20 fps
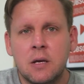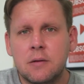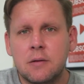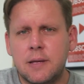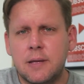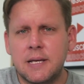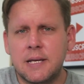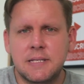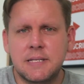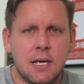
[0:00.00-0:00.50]

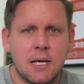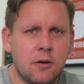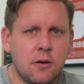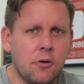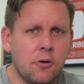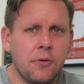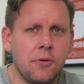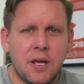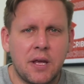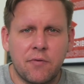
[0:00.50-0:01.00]
they're sent
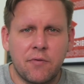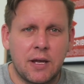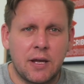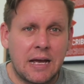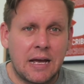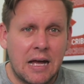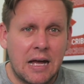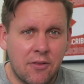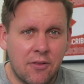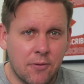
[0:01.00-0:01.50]
on every
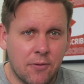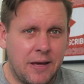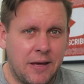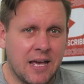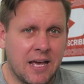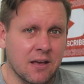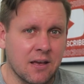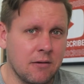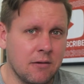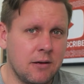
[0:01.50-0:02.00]
other
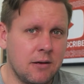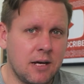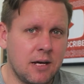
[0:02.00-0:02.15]
packet.